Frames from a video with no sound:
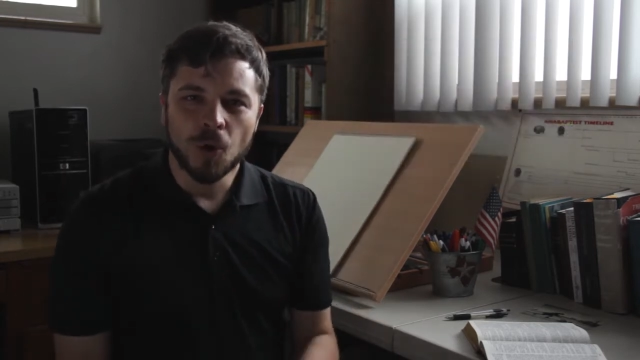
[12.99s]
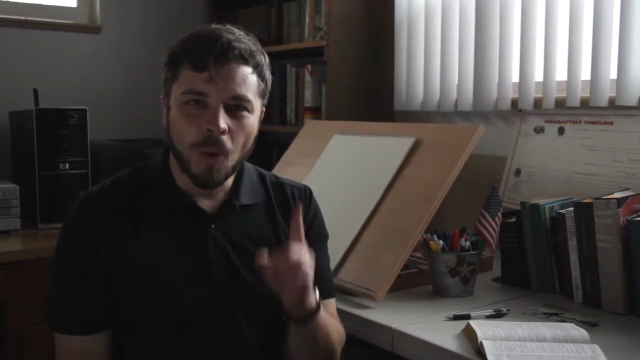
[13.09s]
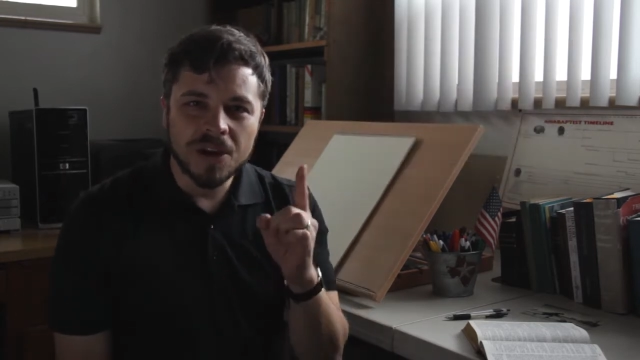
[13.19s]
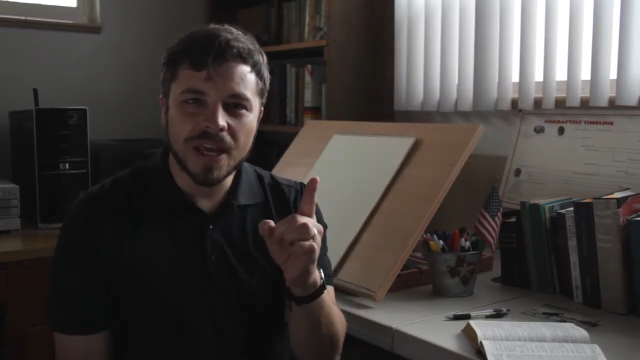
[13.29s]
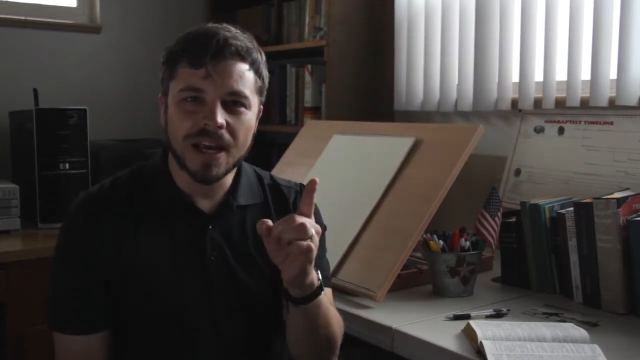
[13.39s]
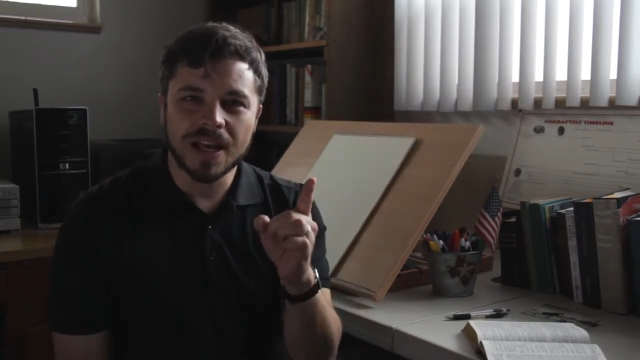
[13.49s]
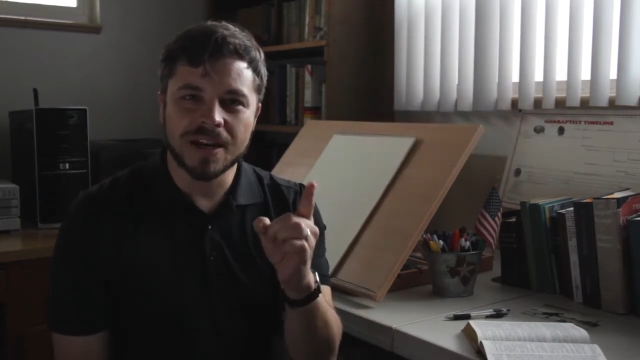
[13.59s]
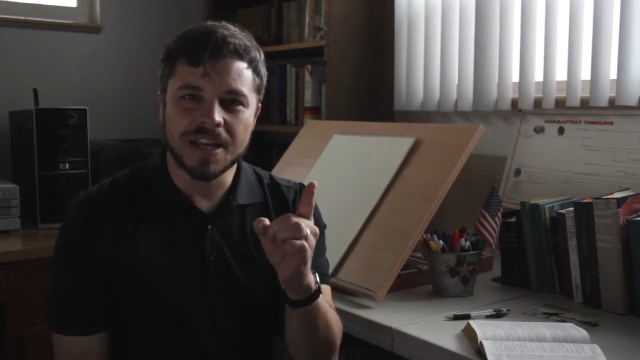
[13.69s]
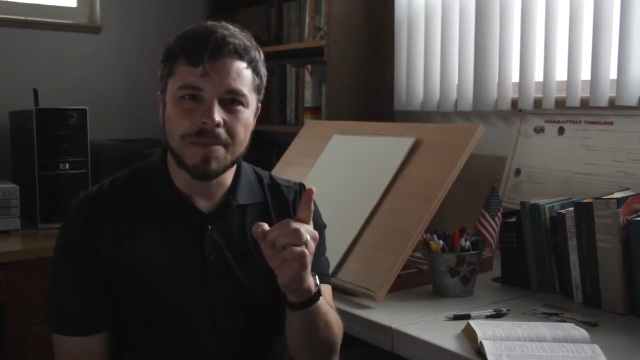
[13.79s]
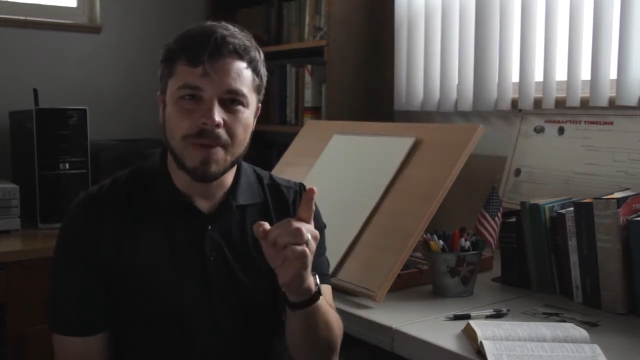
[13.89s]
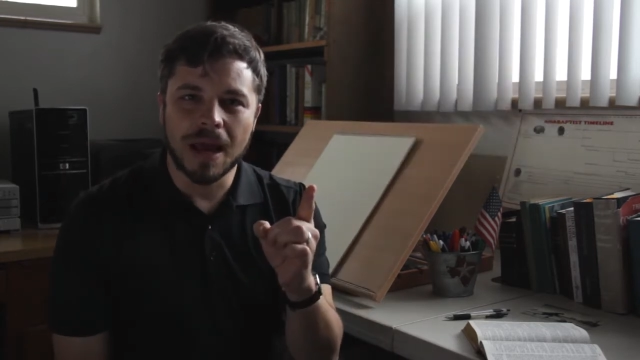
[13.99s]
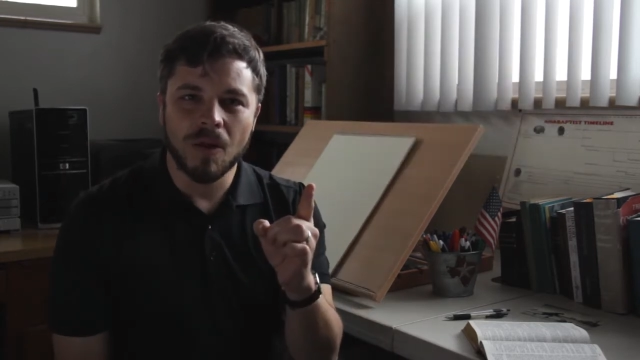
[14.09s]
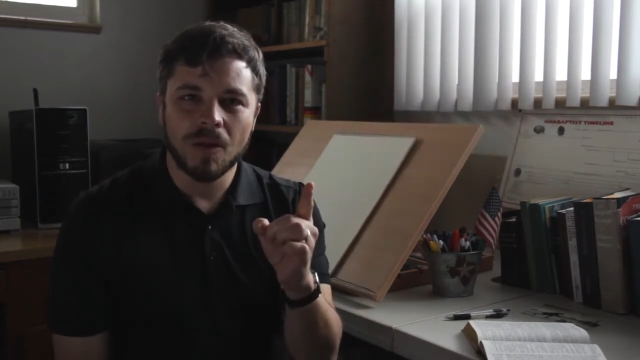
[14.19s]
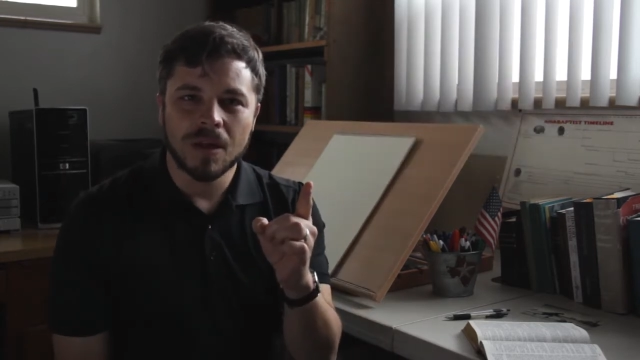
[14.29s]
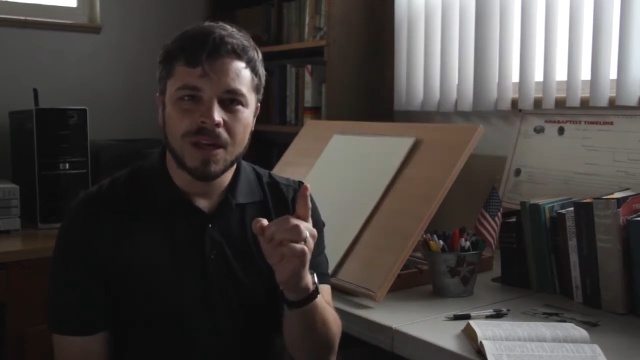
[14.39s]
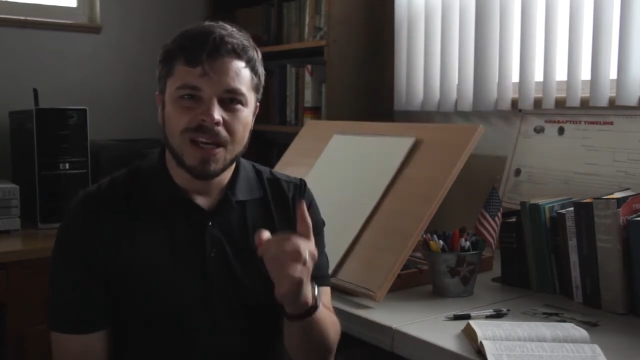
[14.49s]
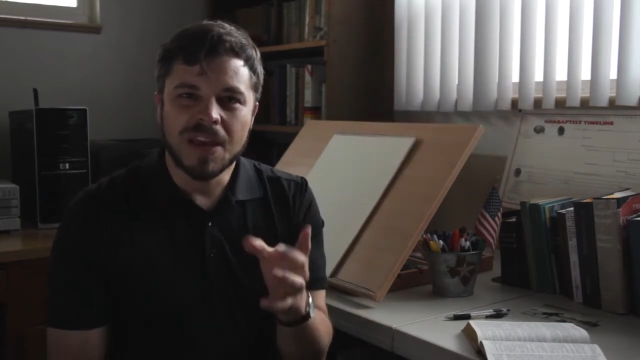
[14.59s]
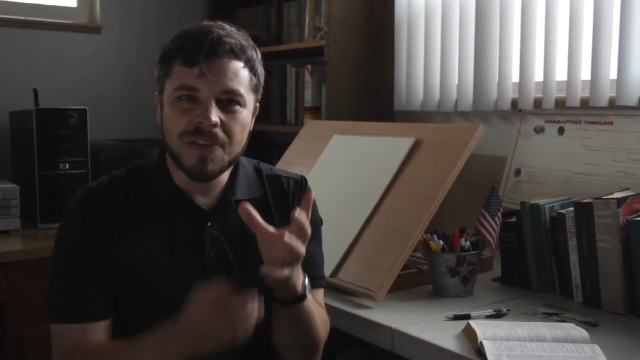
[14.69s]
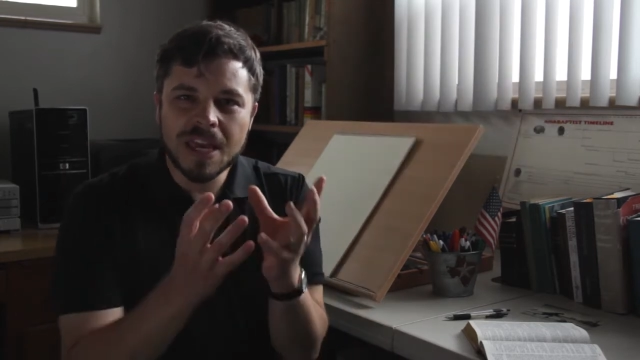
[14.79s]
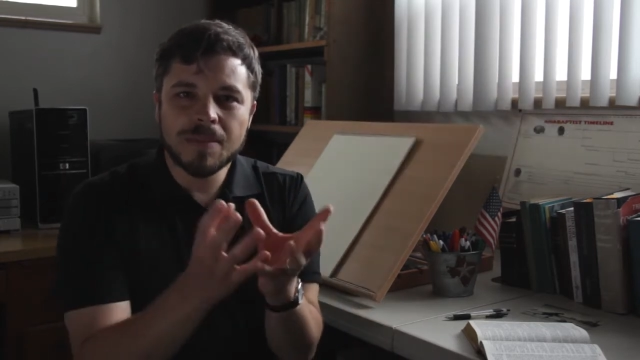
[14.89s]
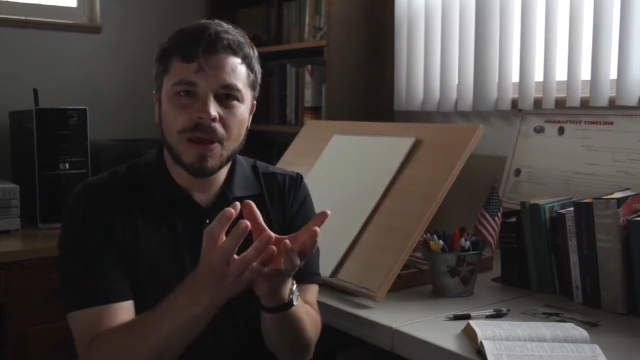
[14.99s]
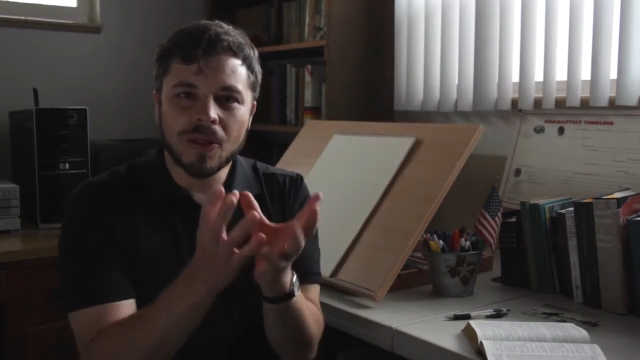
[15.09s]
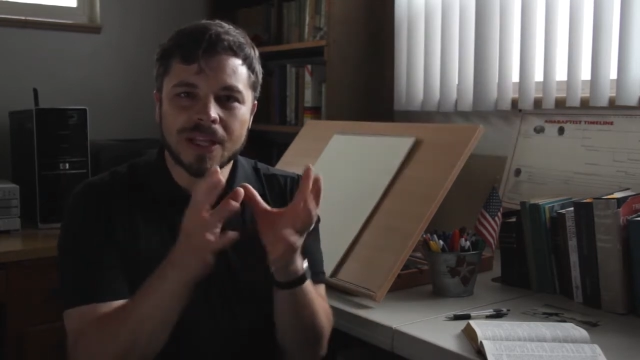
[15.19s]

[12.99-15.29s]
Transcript: One day I get an email. In the email,